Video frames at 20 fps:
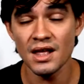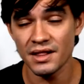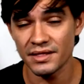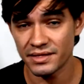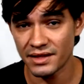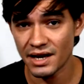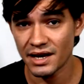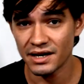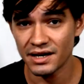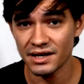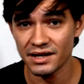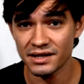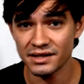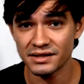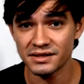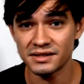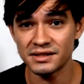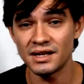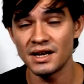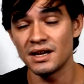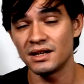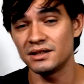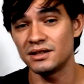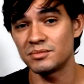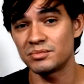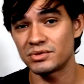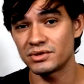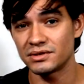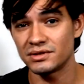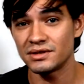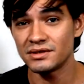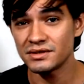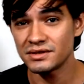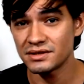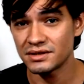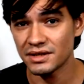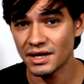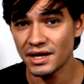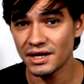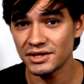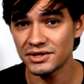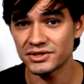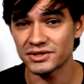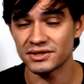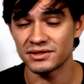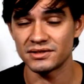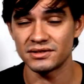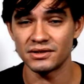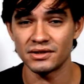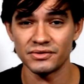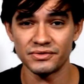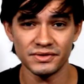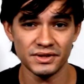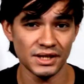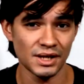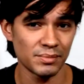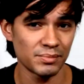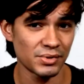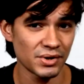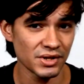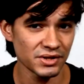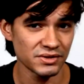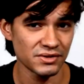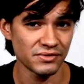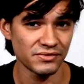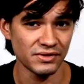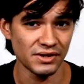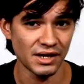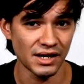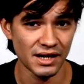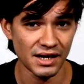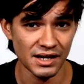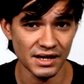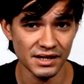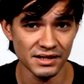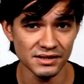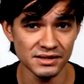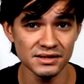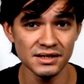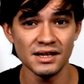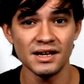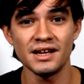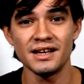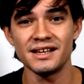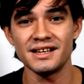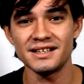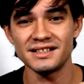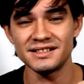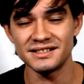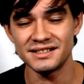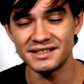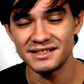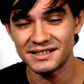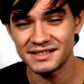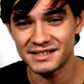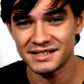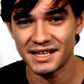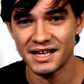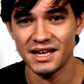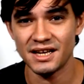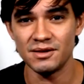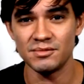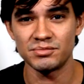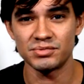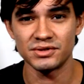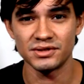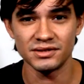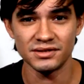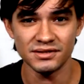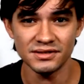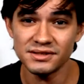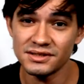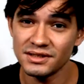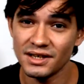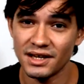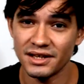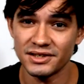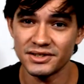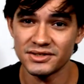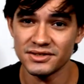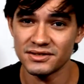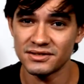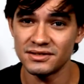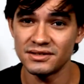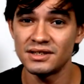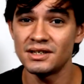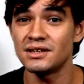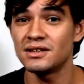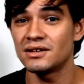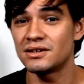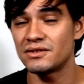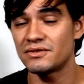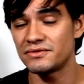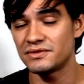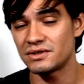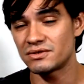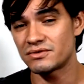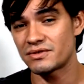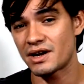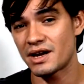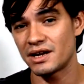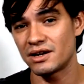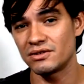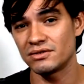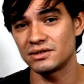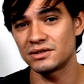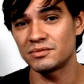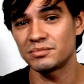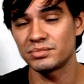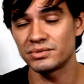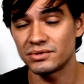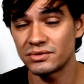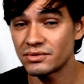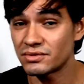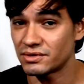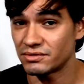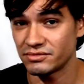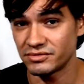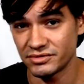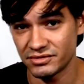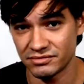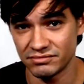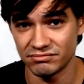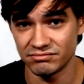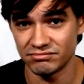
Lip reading: That is, the pronunciation of the apostrophe S is the same pronunciation of the regular plurals.